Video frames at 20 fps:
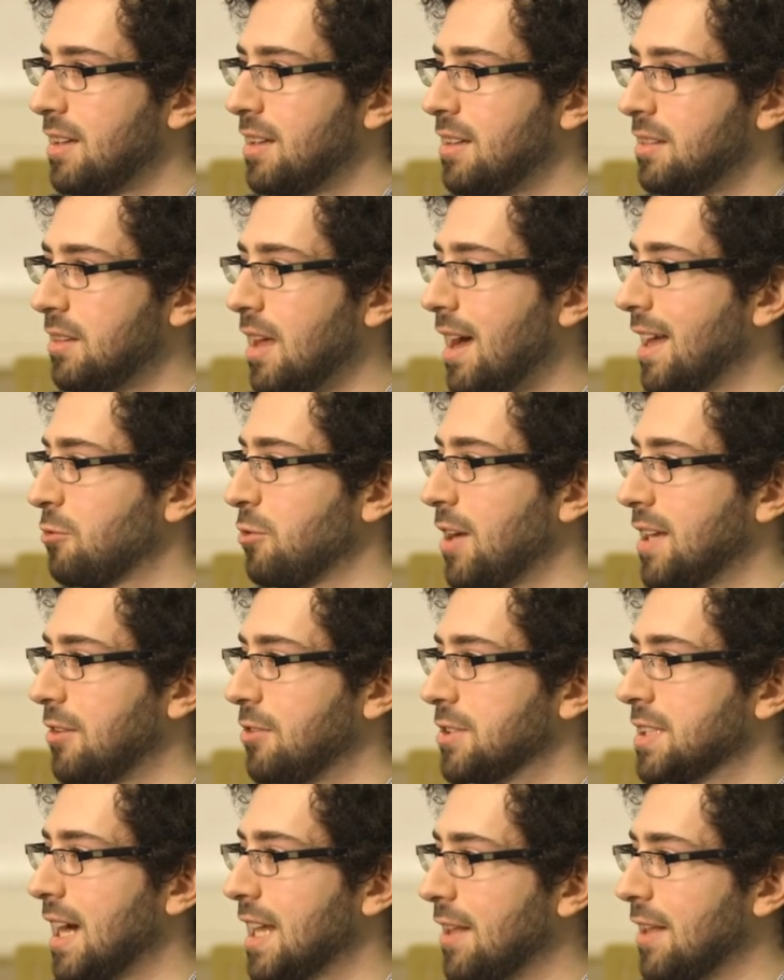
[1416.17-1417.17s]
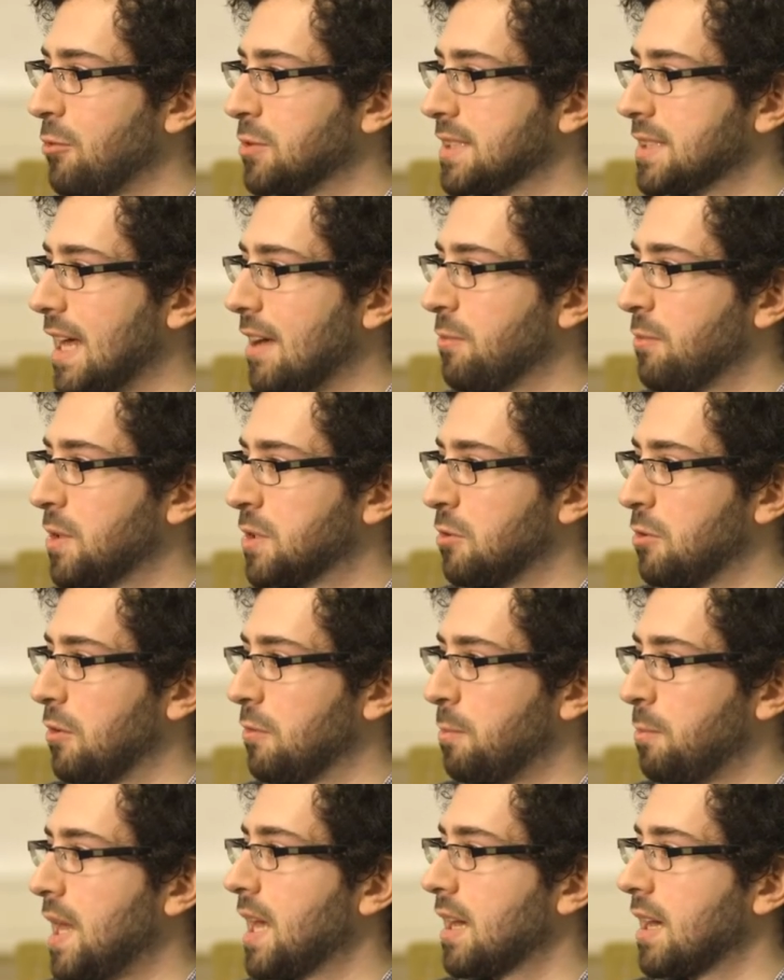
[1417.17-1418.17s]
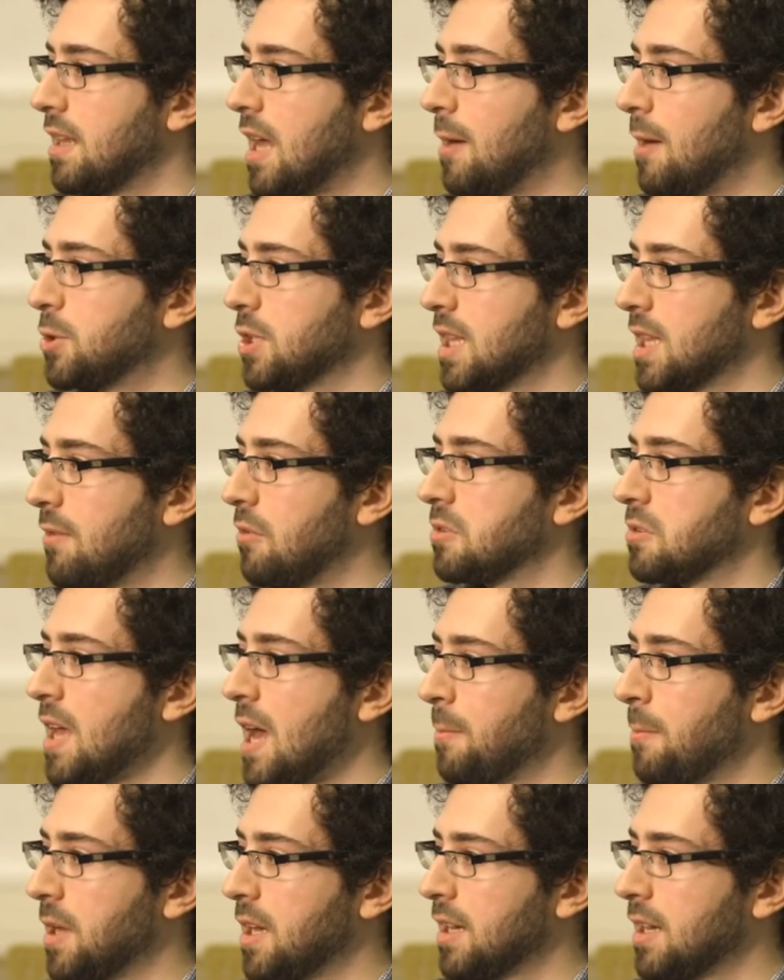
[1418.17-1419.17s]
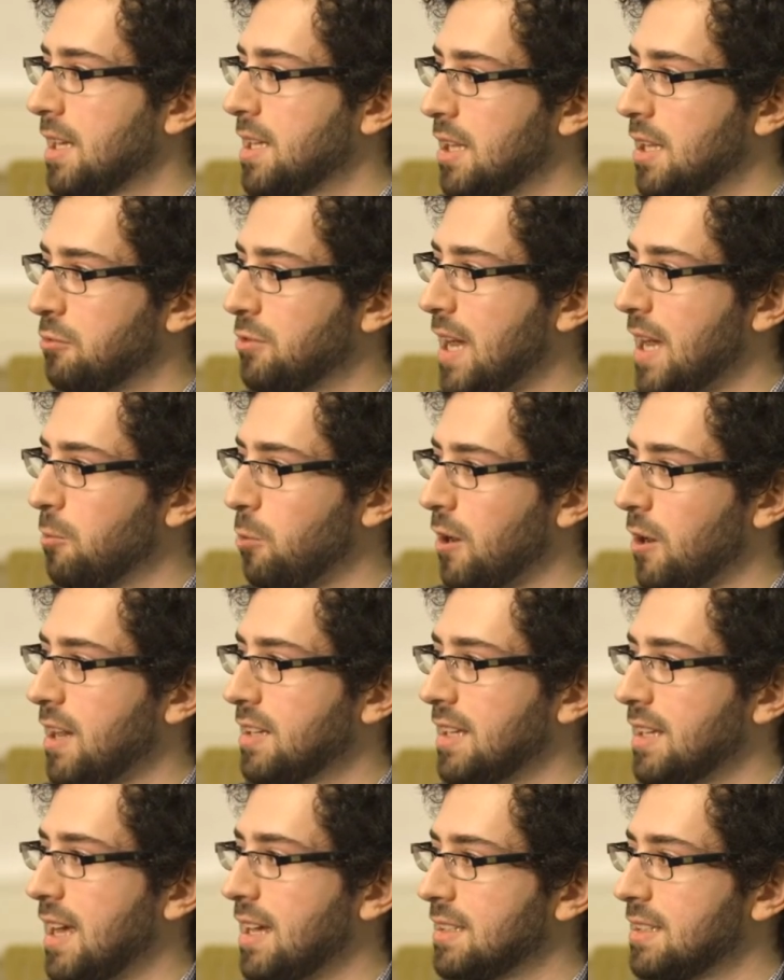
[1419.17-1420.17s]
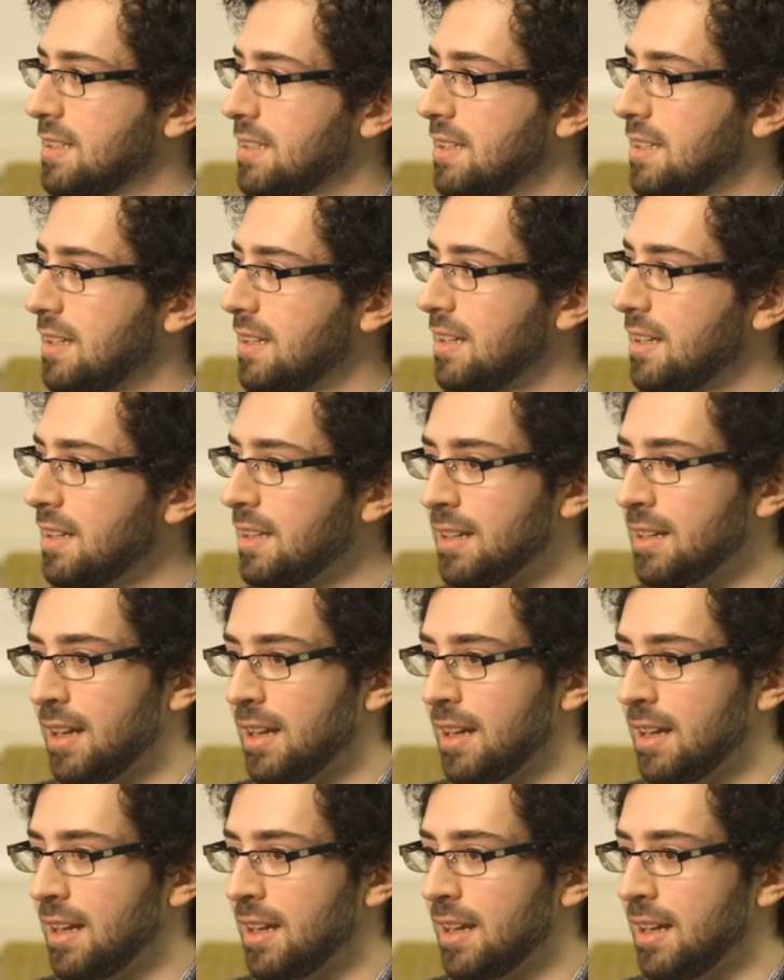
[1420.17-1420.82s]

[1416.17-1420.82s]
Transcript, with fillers: not try and do as high level stuff, but sort of pick an object level topic and then try and work on that. Right.